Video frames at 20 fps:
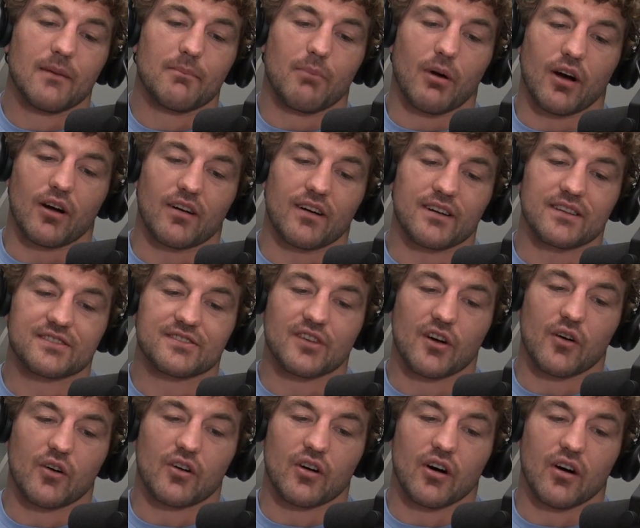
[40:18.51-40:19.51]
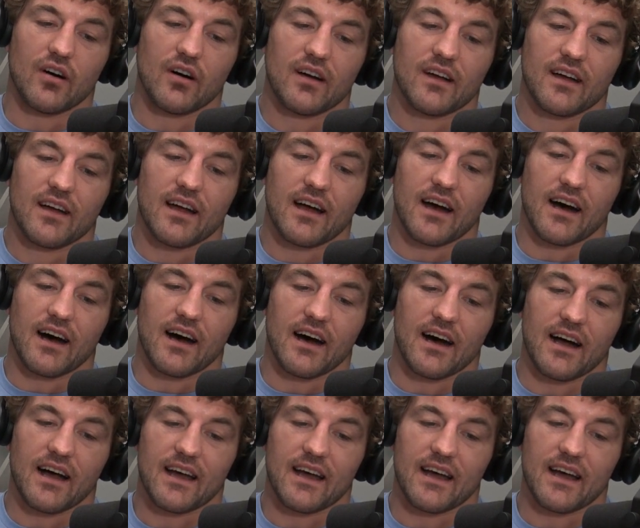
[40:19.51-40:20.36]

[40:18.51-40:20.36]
Bartlett Sokol, uh,